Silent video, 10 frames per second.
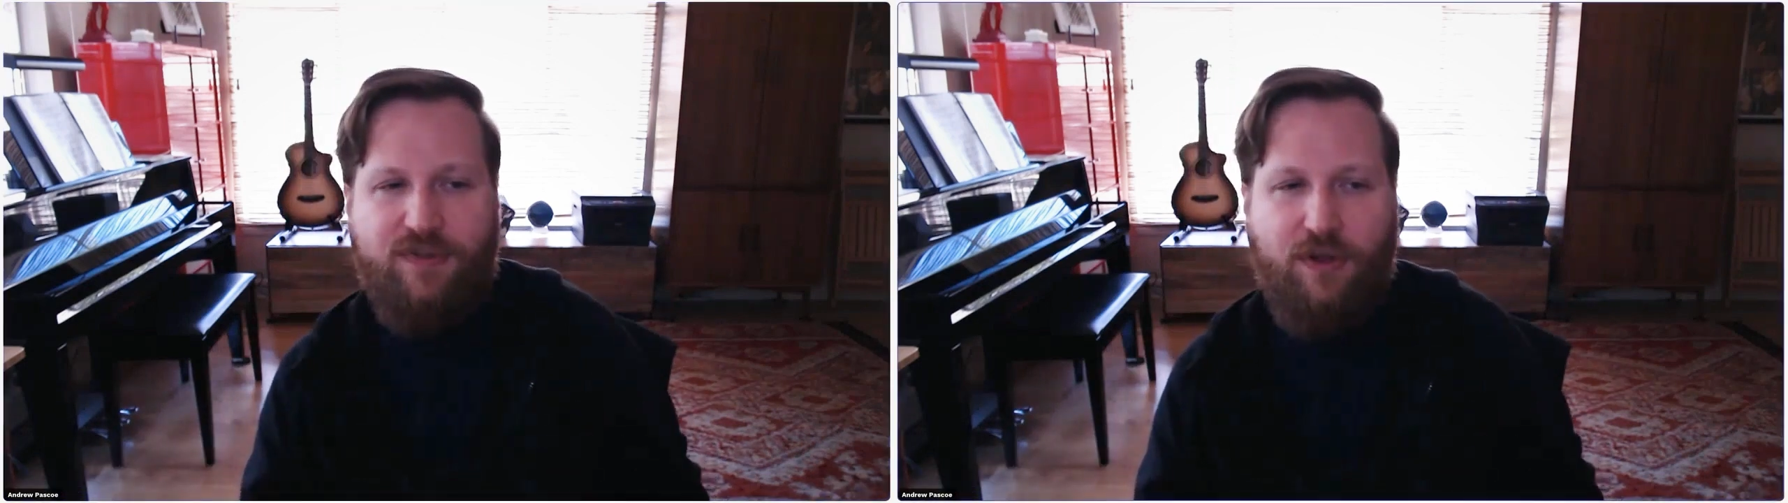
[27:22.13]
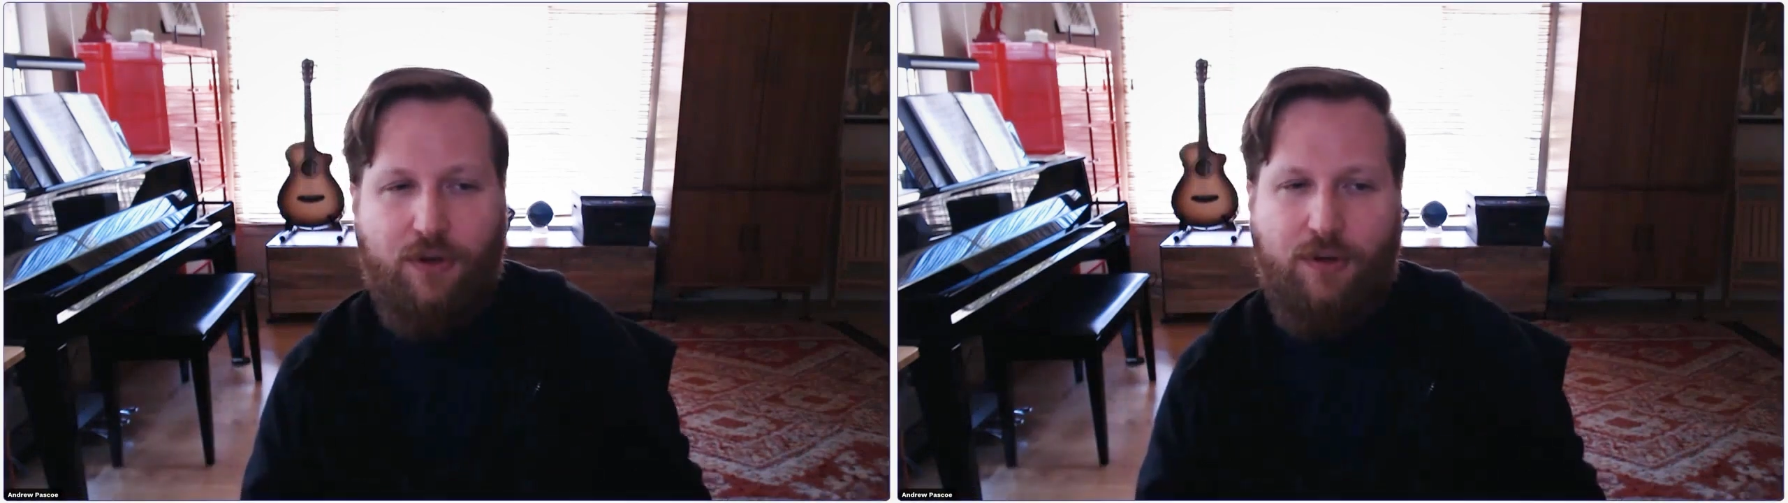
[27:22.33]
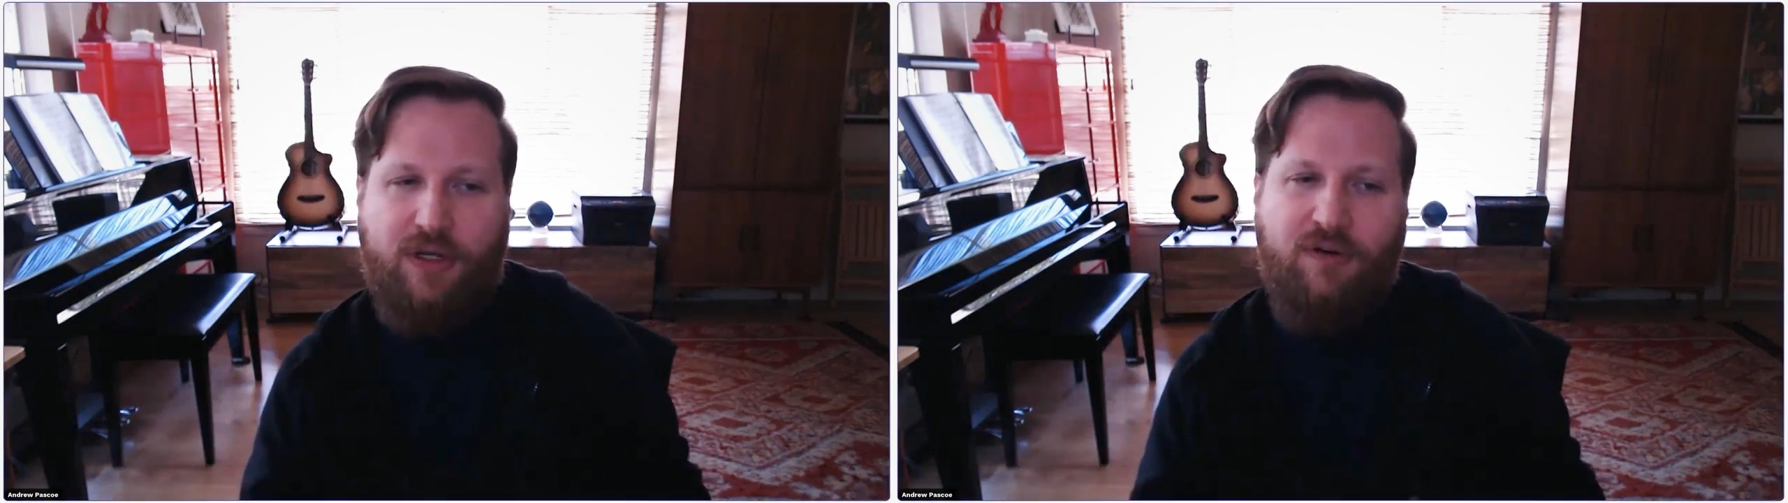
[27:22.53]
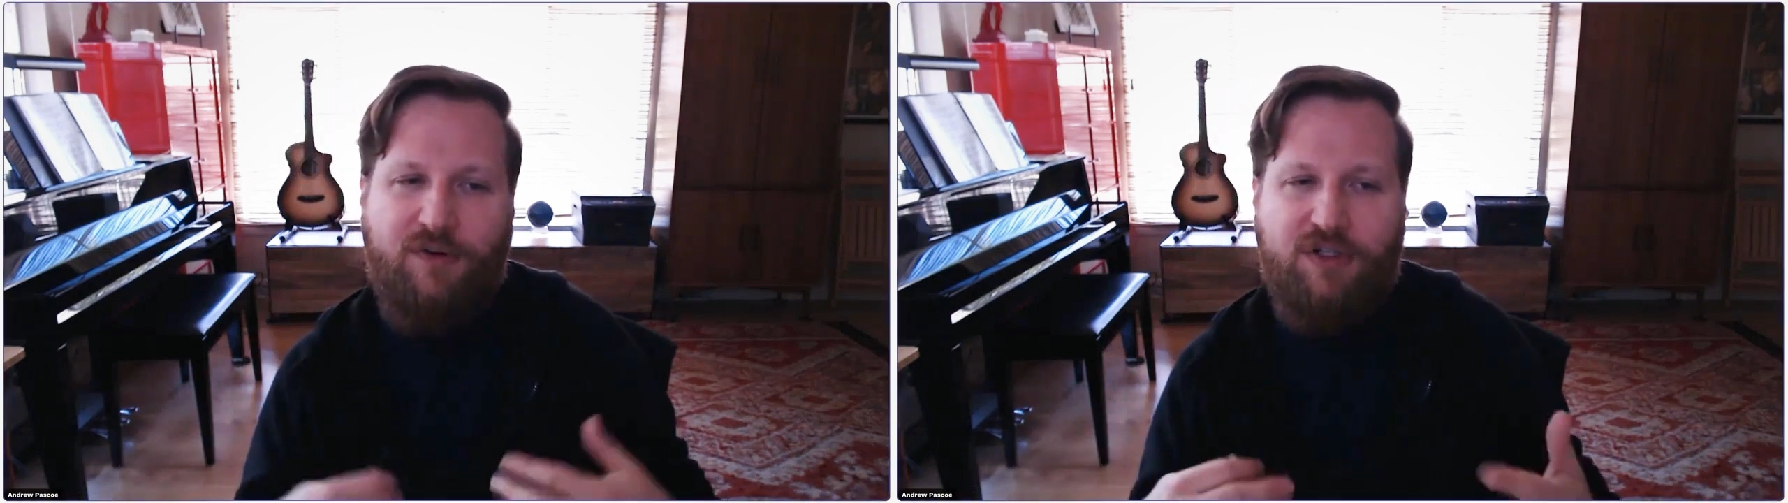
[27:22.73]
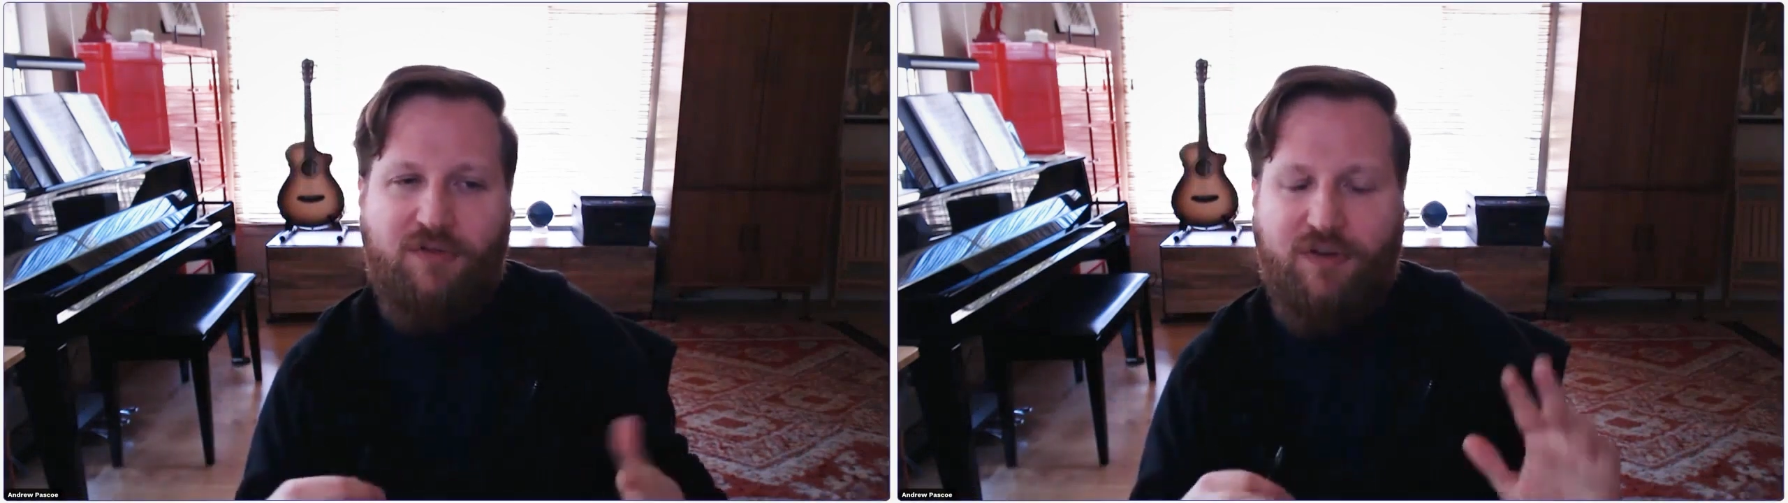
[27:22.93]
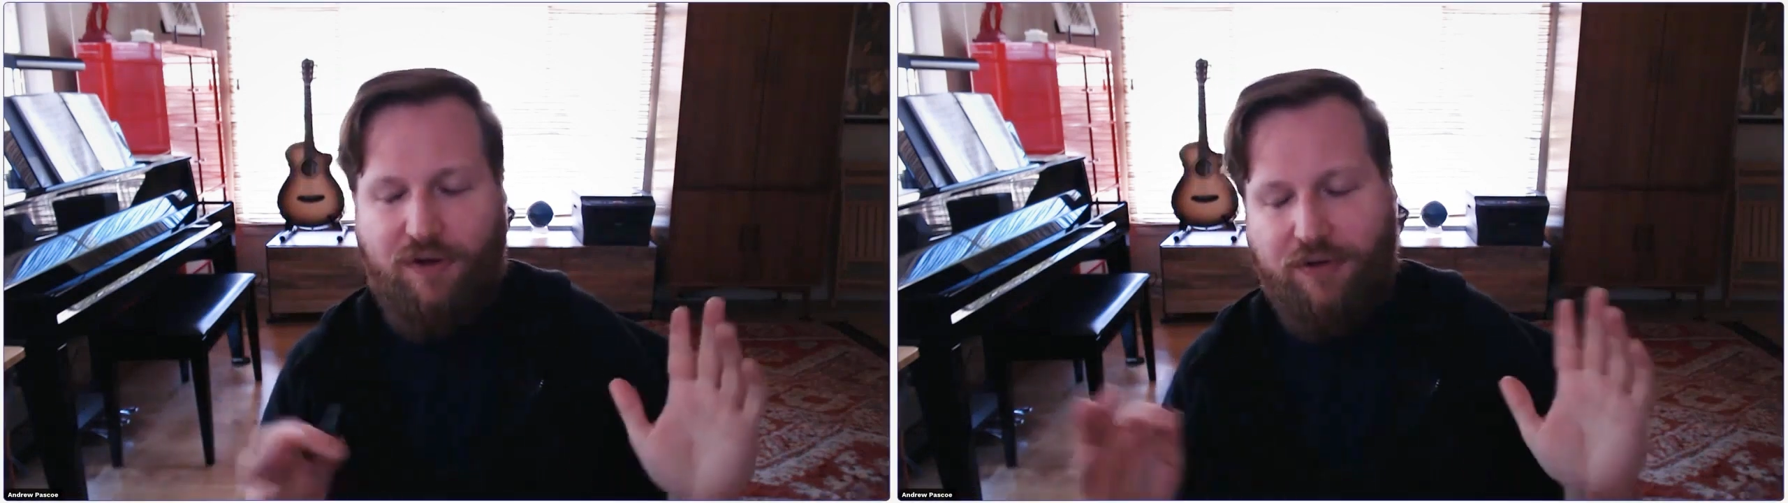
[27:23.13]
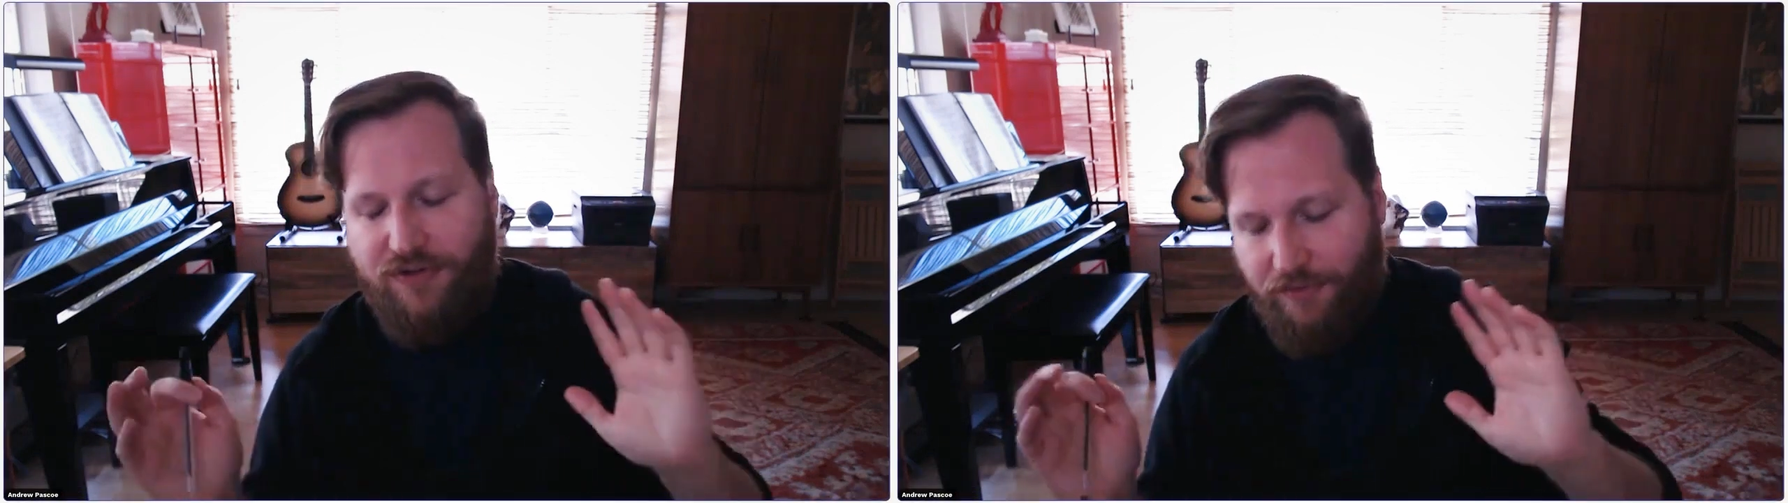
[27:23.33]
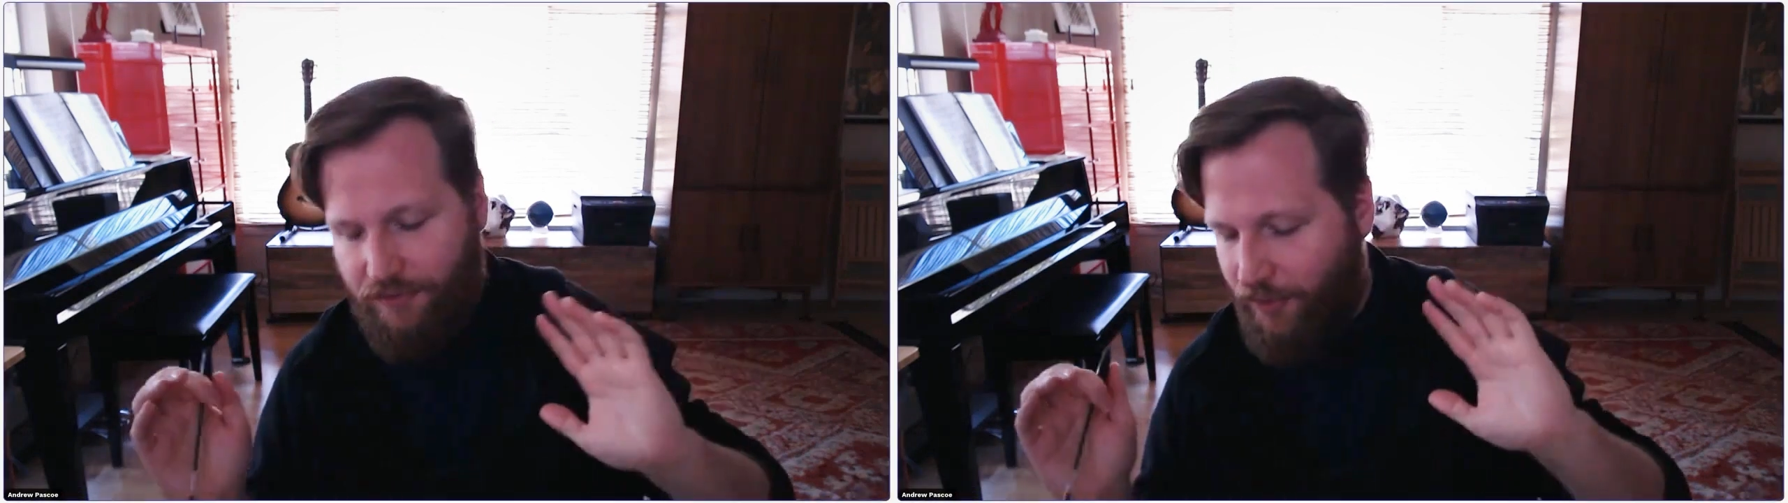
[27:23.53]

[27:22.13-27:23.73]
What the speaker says: So conversion funnels